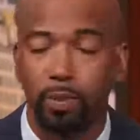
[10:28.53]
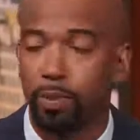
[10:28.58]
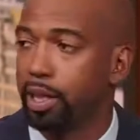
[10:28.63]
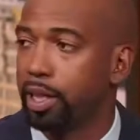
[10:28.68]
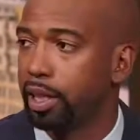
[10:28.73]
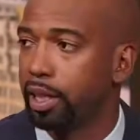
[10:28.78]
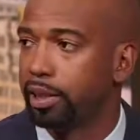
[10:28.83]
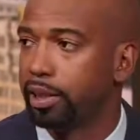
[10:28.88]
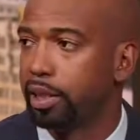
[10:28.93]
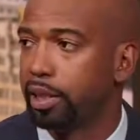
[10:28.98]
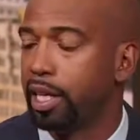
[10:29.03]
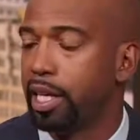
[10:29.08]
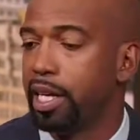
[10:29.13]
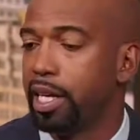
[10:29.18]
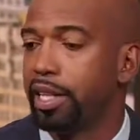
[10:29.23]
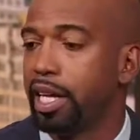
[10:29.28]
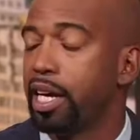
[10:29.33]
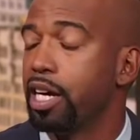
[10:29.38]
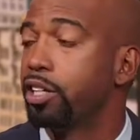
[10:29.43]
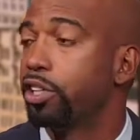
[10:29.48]
because
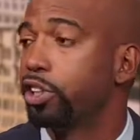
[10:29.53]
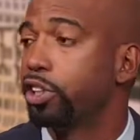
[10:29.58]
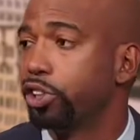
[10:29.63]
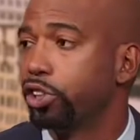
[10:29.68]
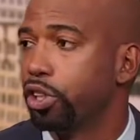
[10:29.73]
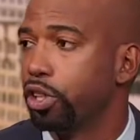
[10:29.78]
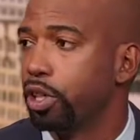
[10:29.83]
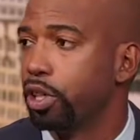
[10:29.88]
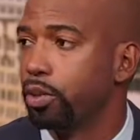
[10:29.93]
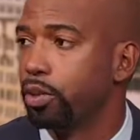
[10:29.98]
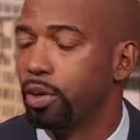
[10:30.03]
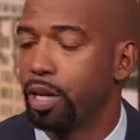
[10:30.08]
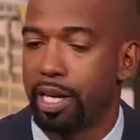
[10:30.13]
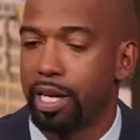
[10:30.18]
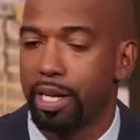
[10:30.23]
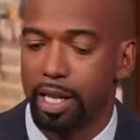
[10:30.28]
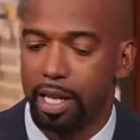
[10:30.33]
they understood